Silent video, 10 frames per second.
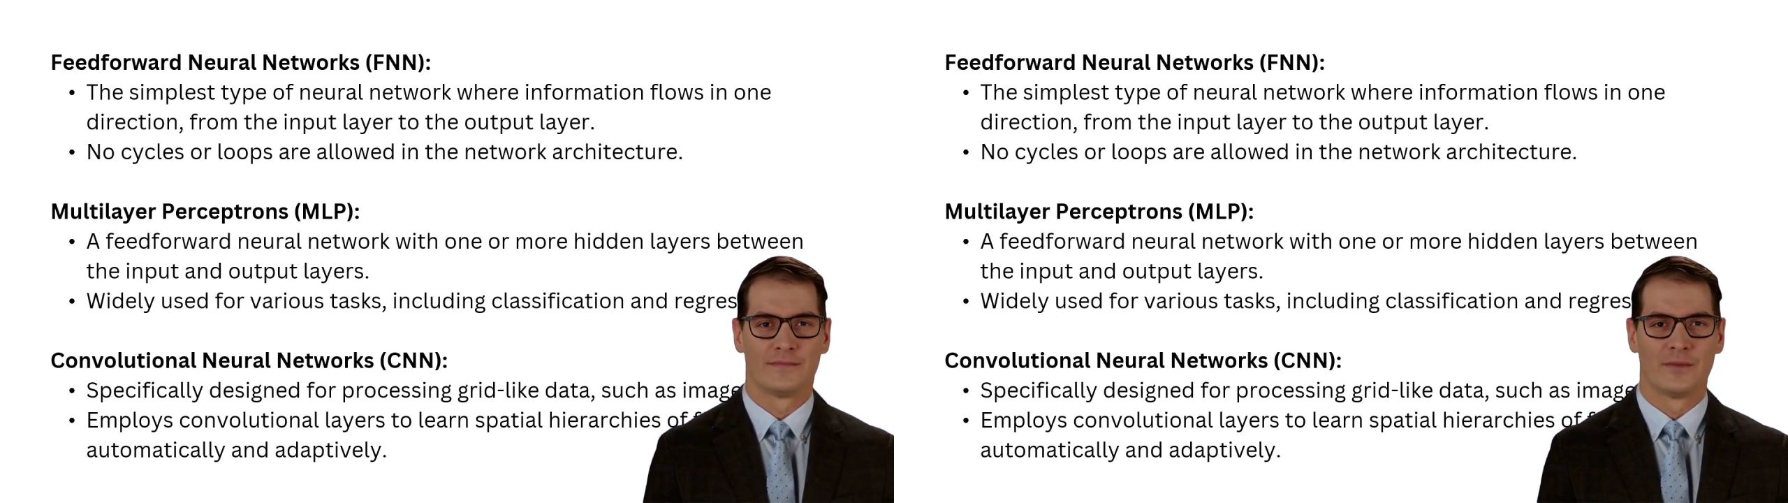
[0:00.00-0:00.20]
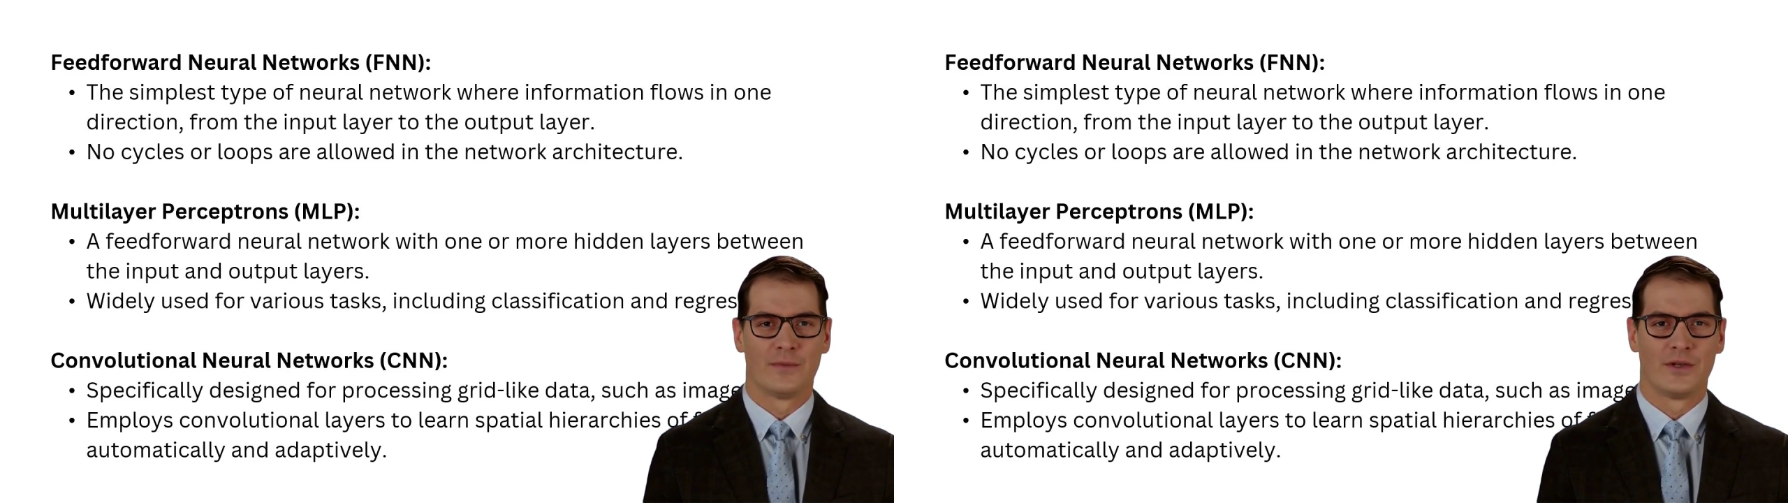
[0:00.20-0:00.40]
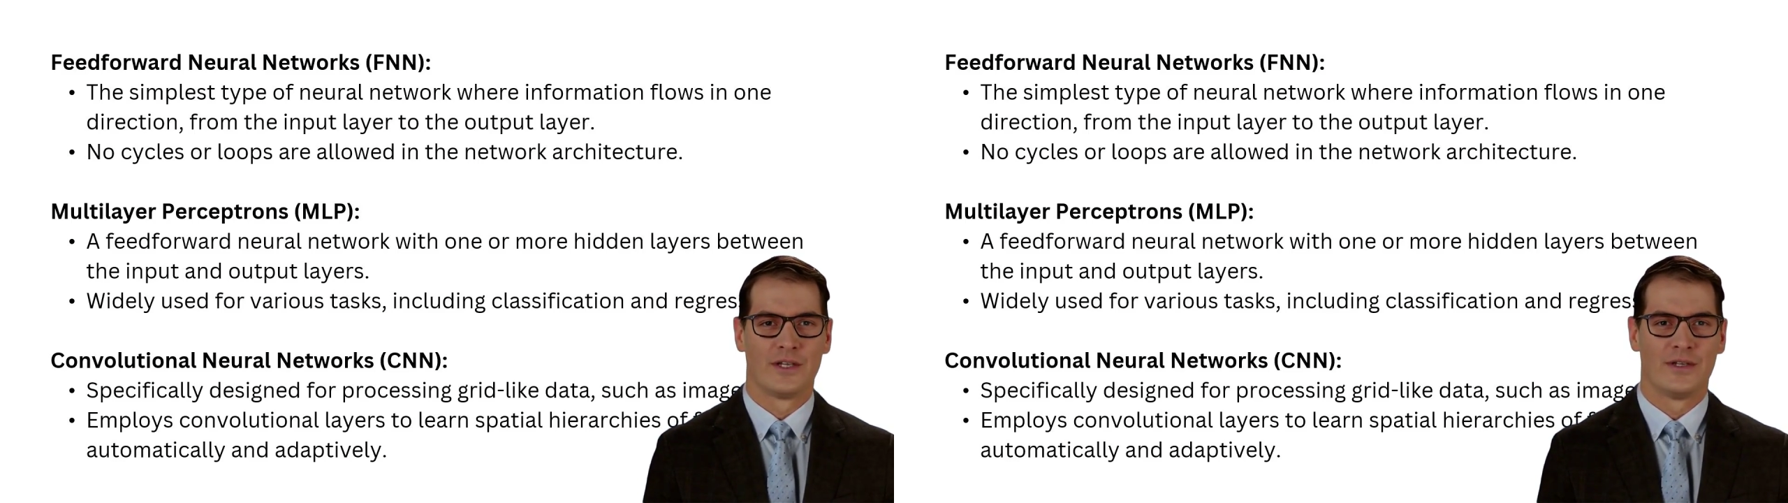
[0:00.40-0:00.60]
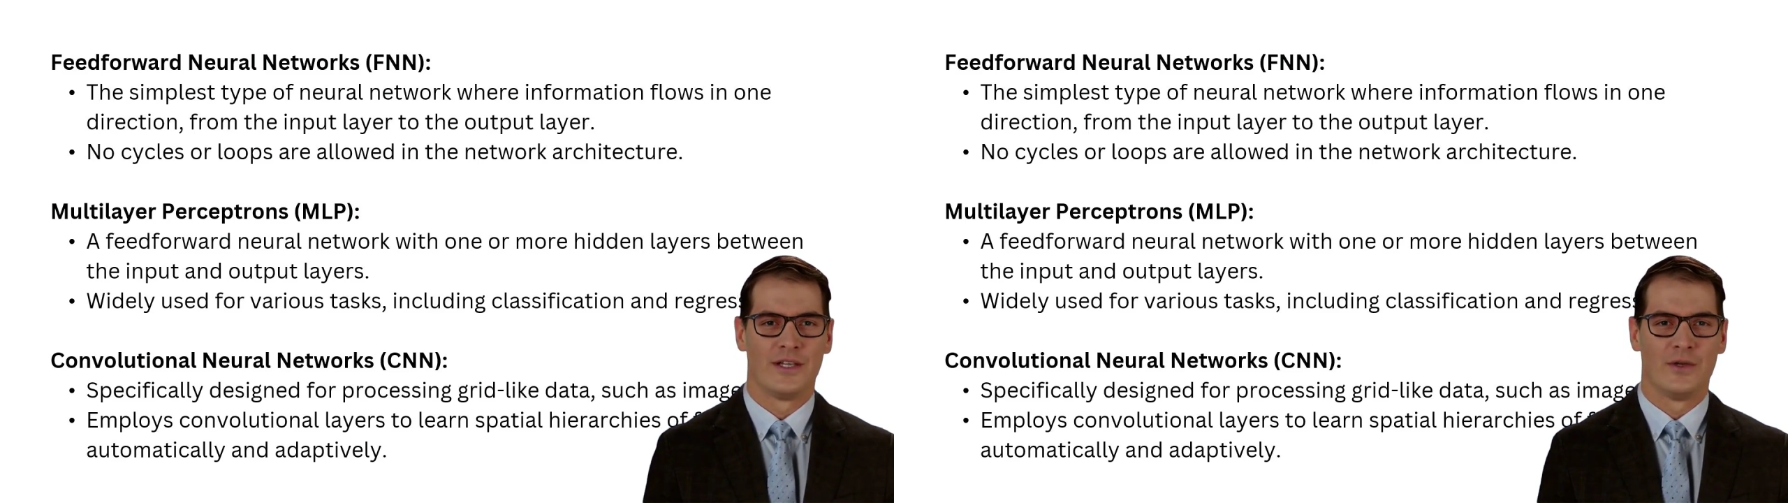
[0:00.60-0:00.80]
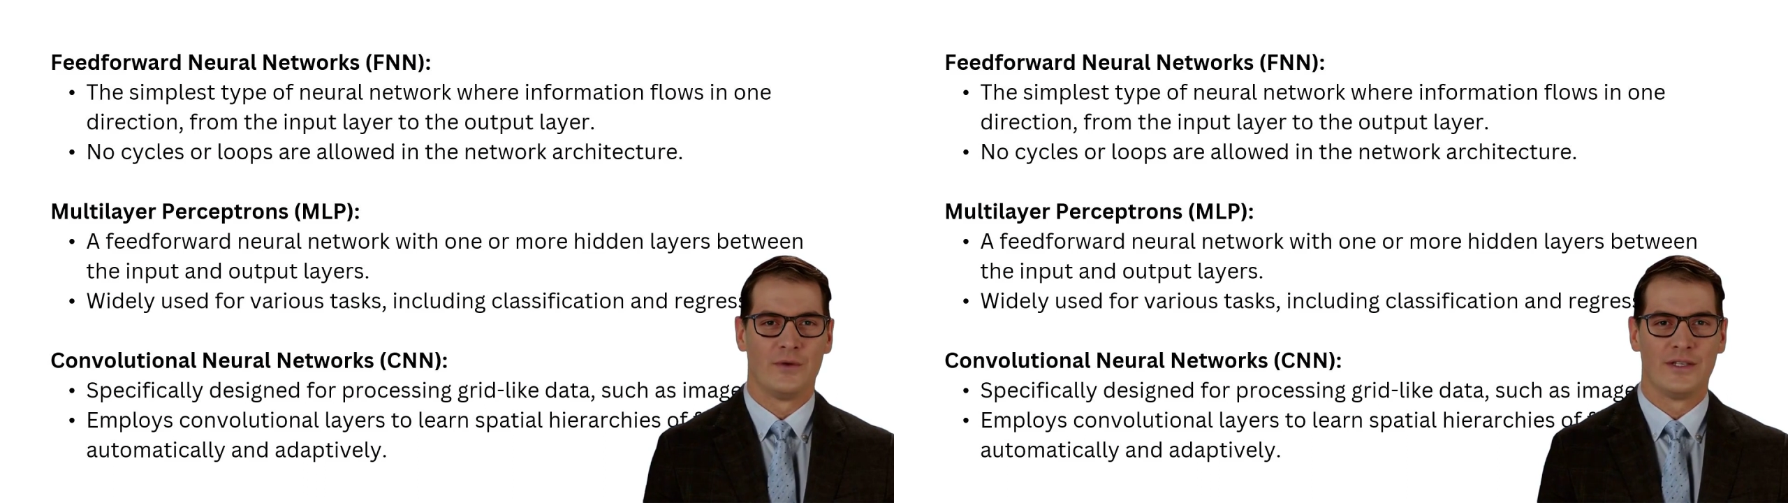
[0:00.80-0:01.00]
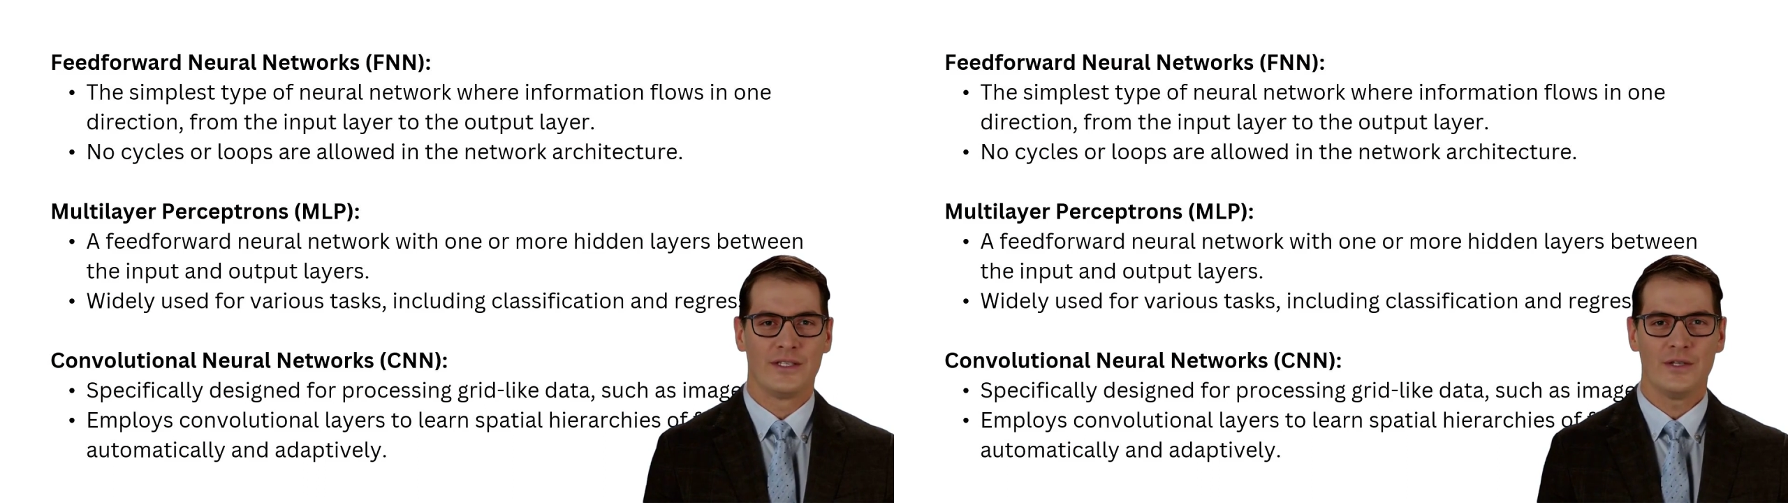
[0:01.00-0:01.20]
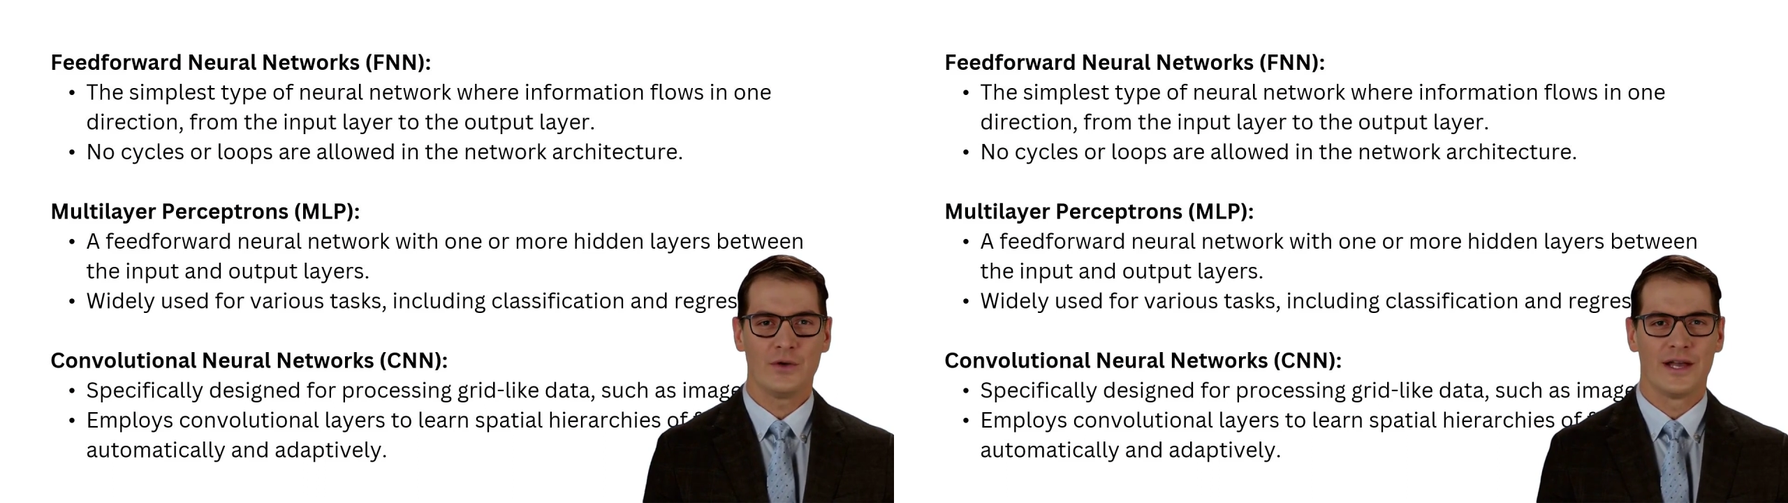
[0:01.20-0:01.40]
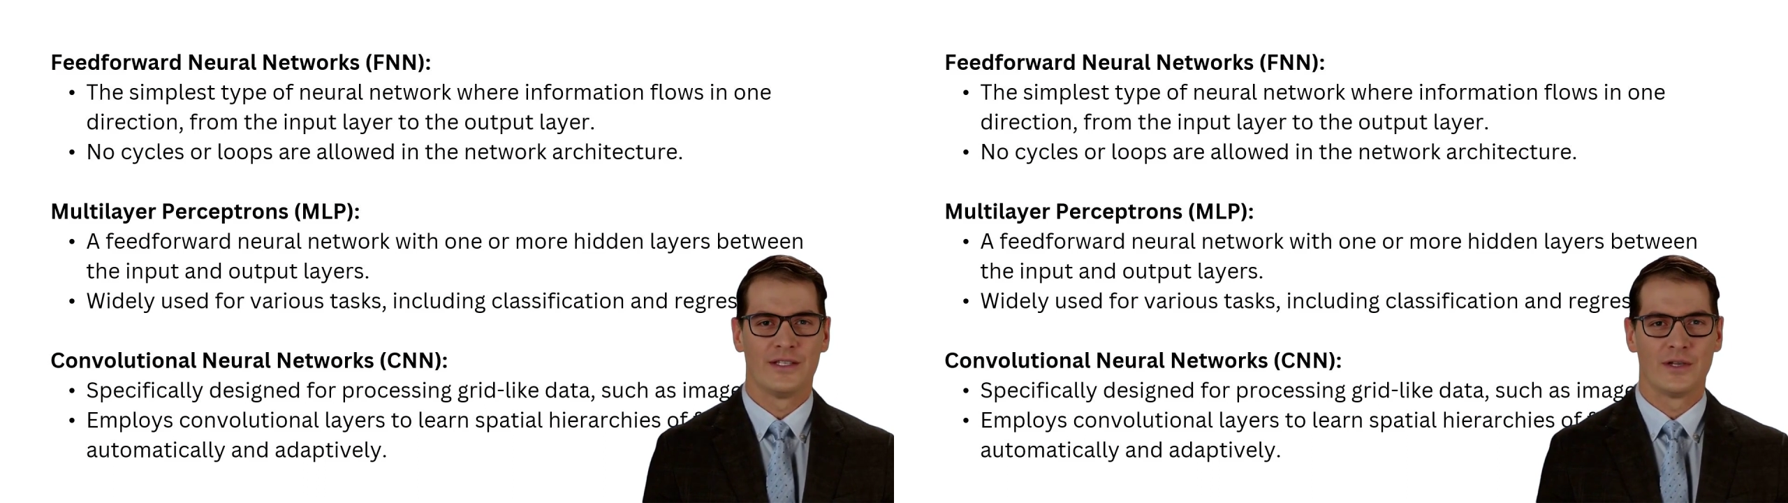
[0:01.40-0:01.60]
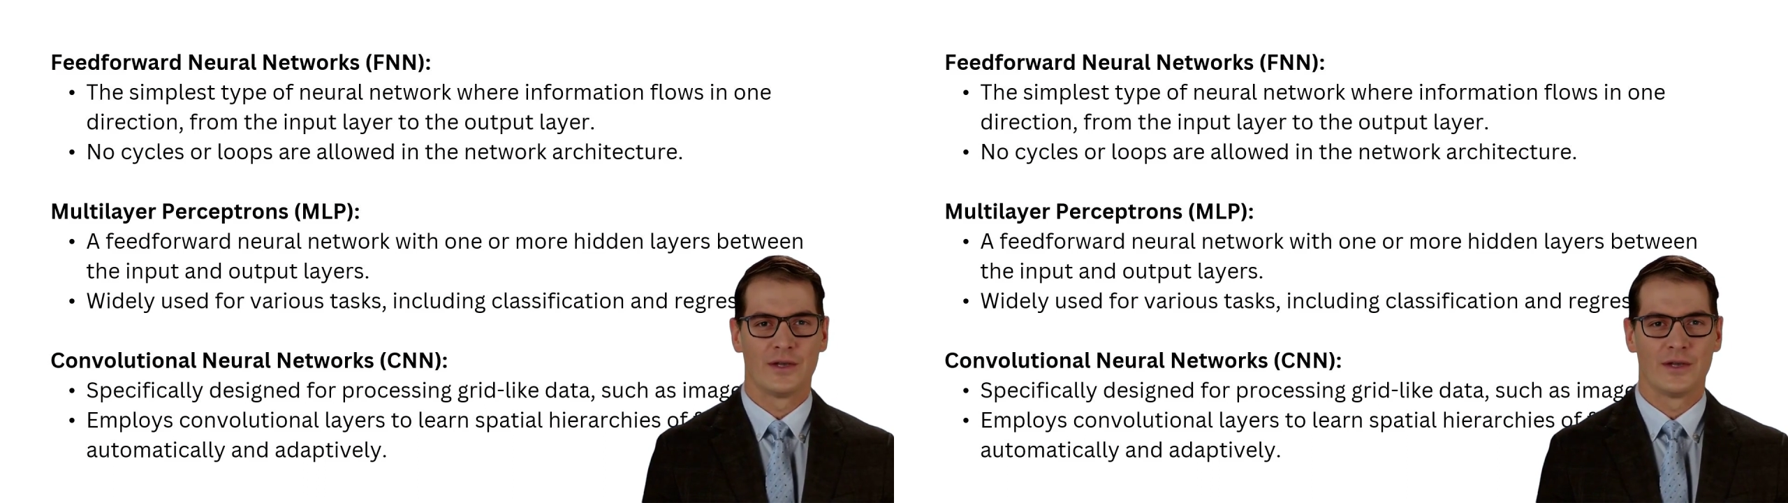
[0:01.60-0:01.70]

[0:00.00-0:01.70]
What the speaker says: Multi-layer perceptrons